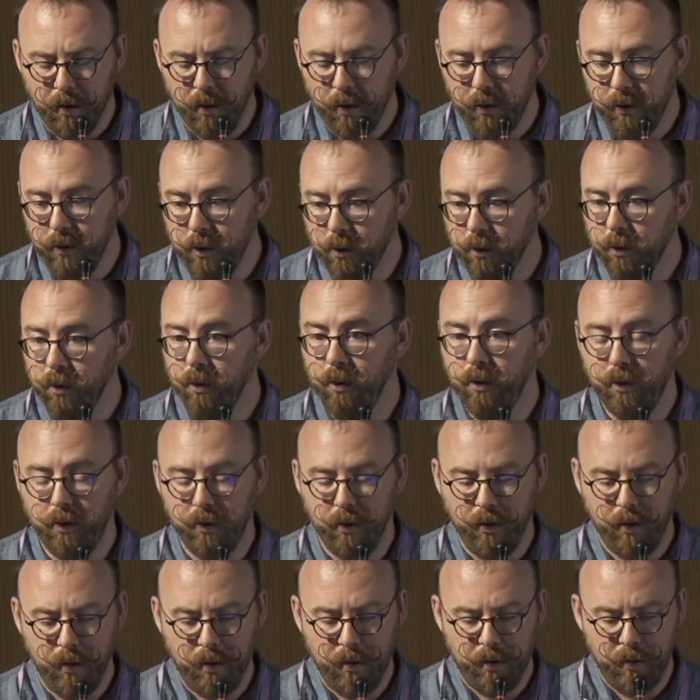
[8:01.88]

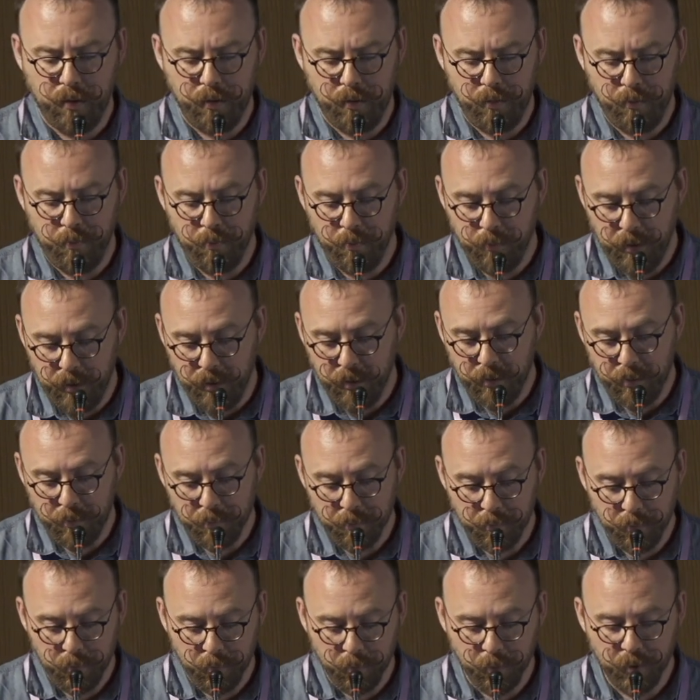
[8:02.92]
neurons
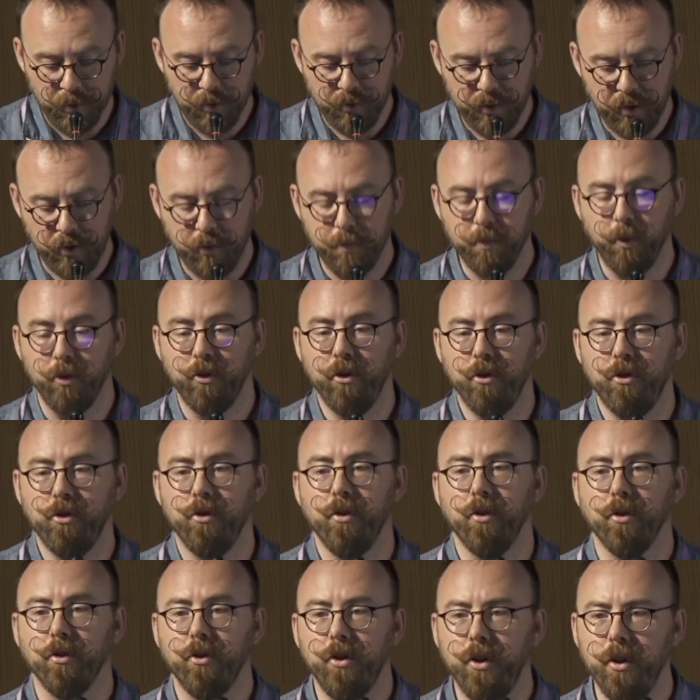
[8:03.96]
with this
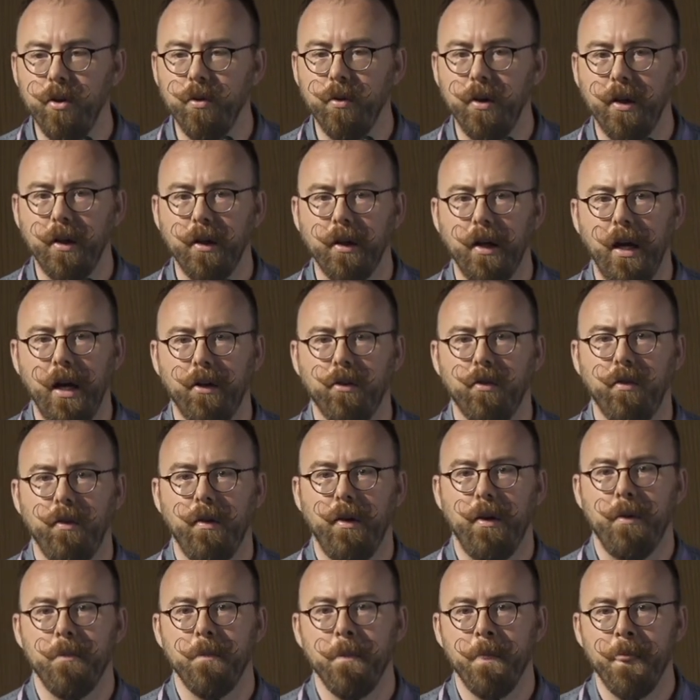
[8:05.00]
positional tuning
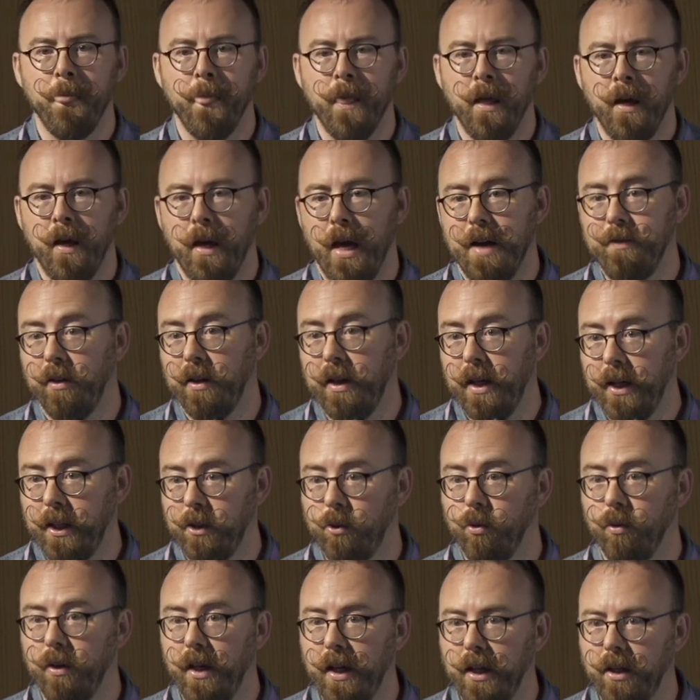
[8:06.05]
actually have a
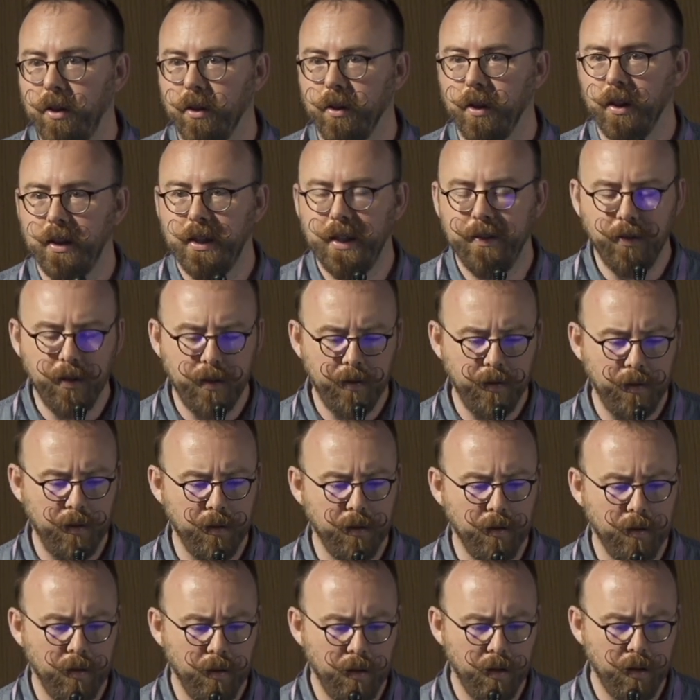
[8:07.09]
like-to-like
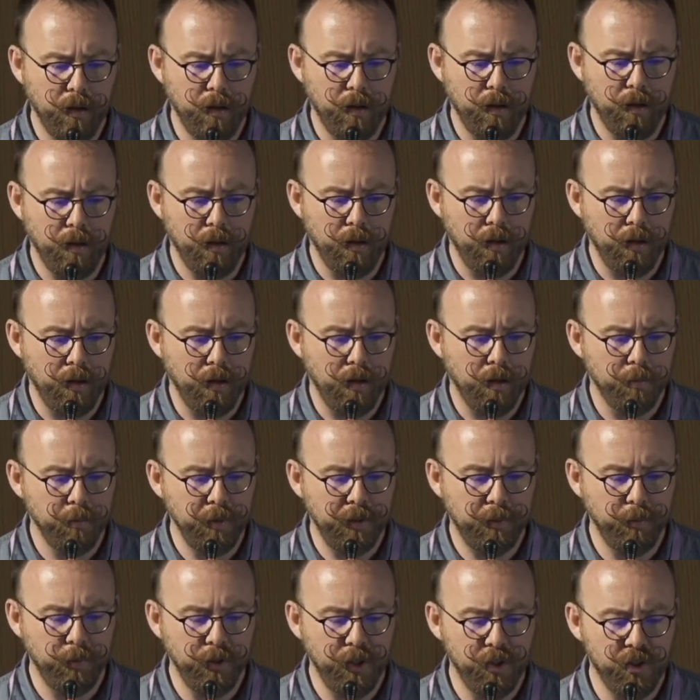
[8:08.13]
connectivity
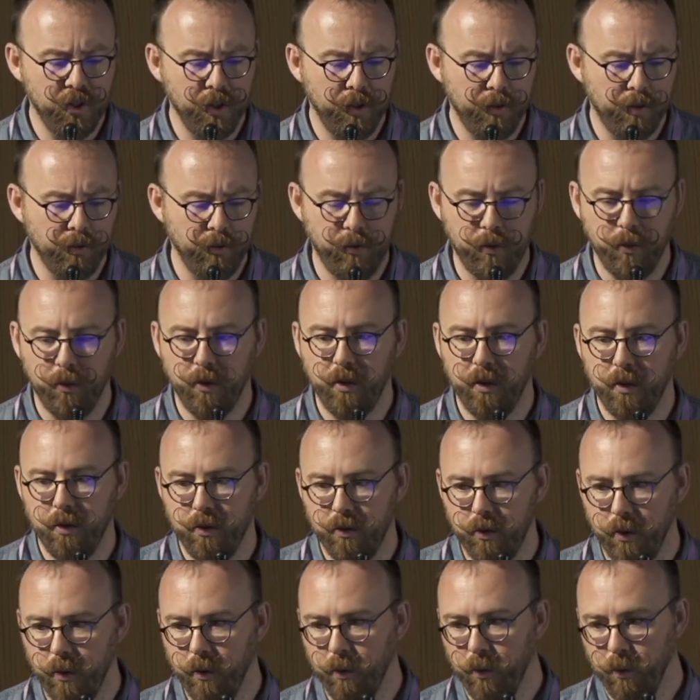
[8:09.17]
between each other. So
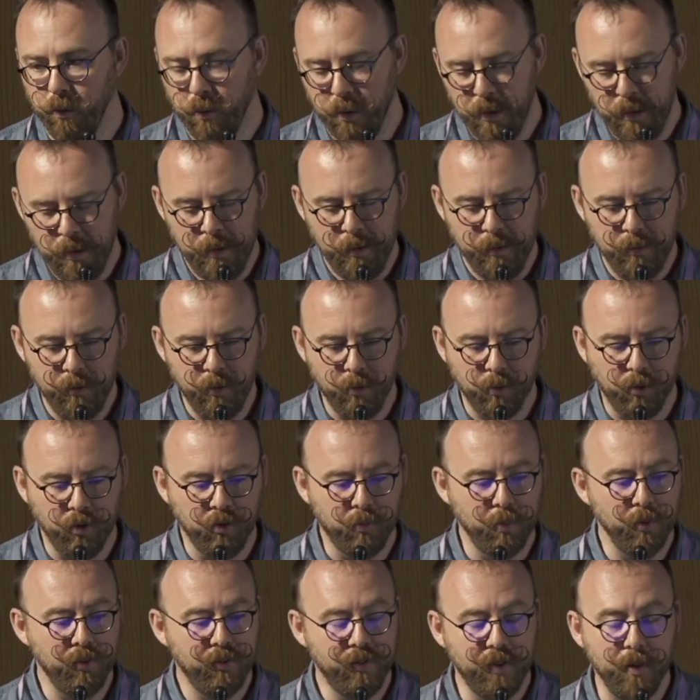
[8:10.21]

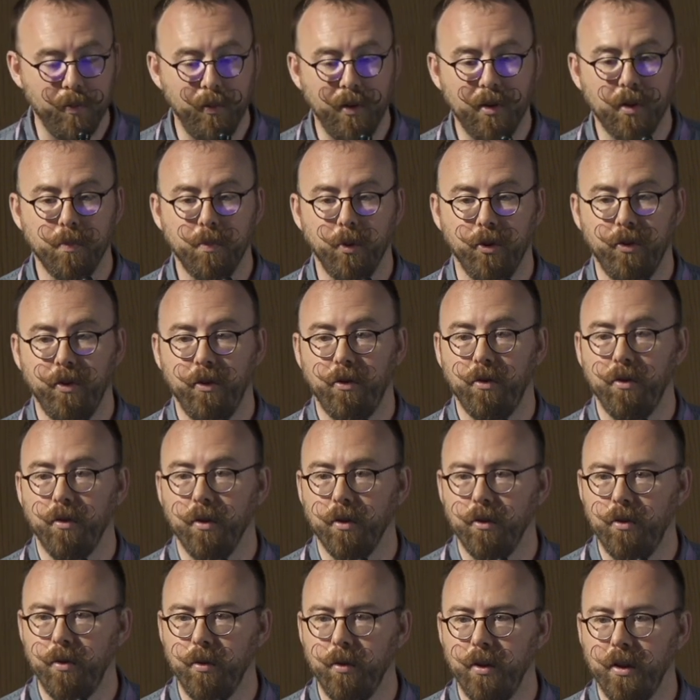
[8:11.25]
neurons with similar
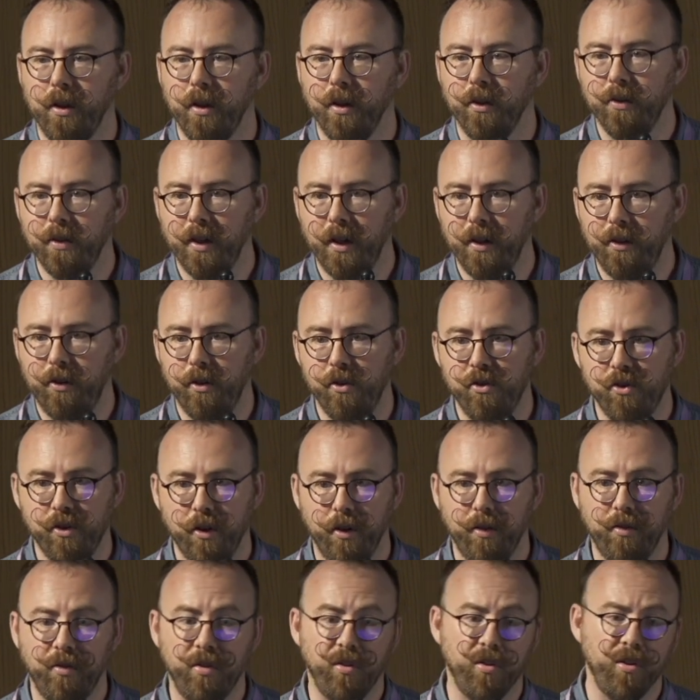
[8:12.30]
positional tuning excite each
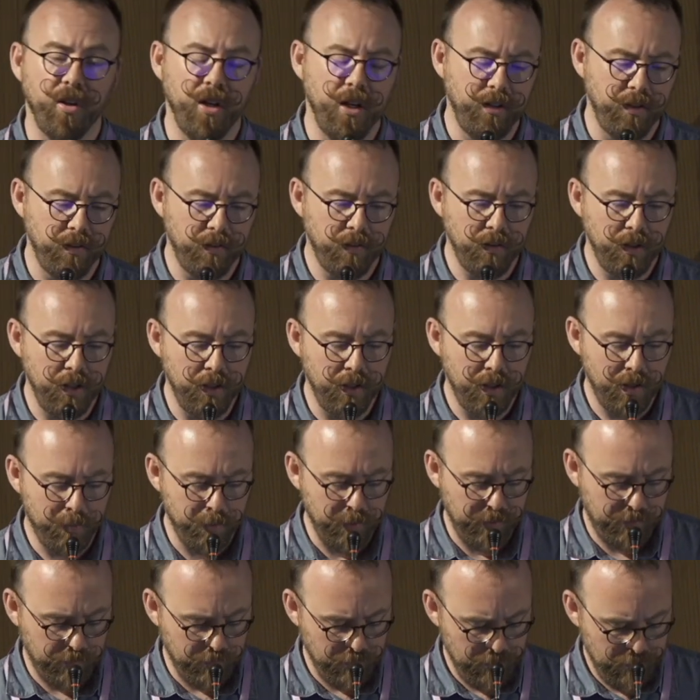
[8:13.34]
other and
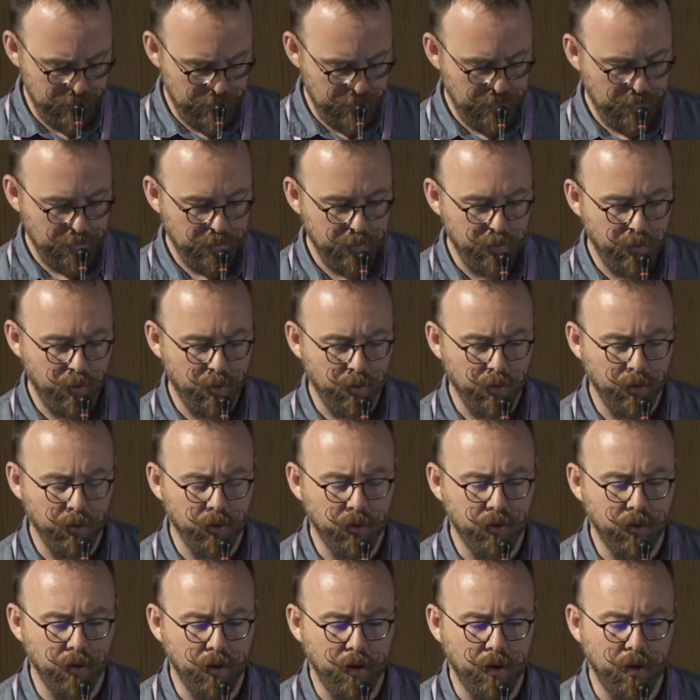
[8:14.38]
inhibit
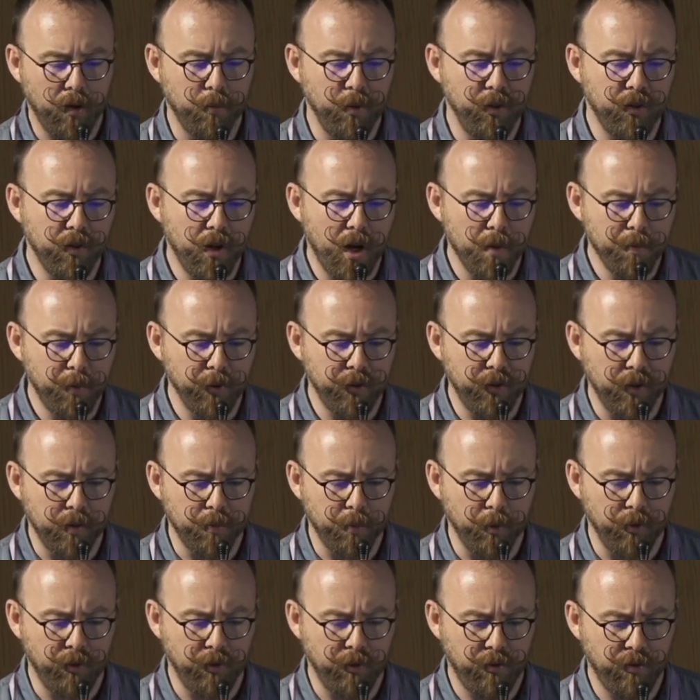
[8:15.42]
neurons with opposite
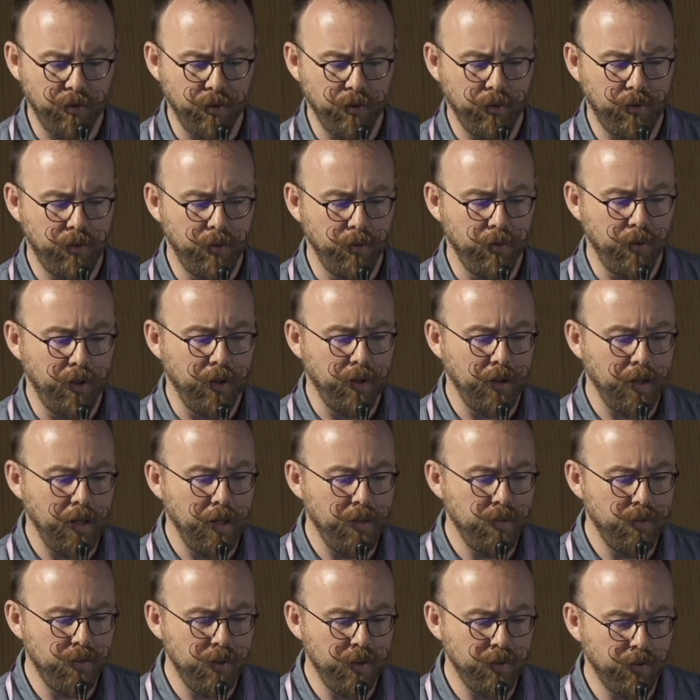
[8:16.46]
positional tuning.
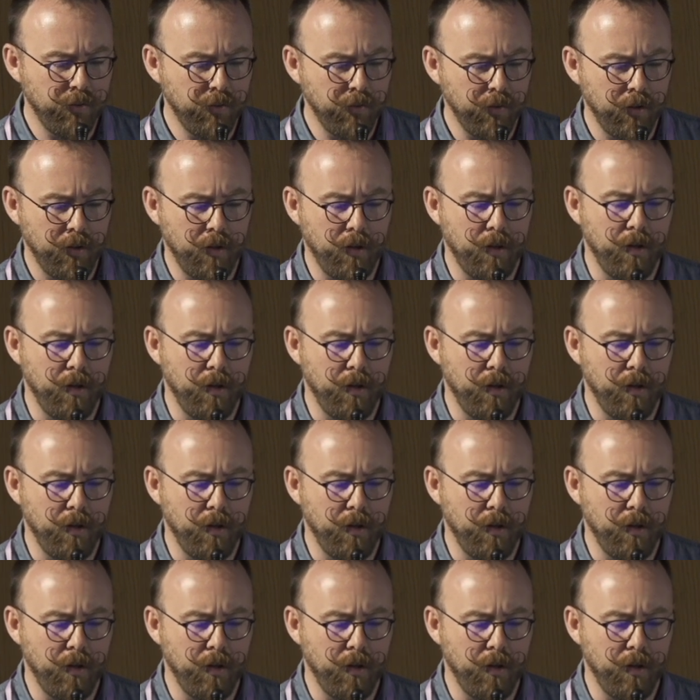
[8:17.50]
And this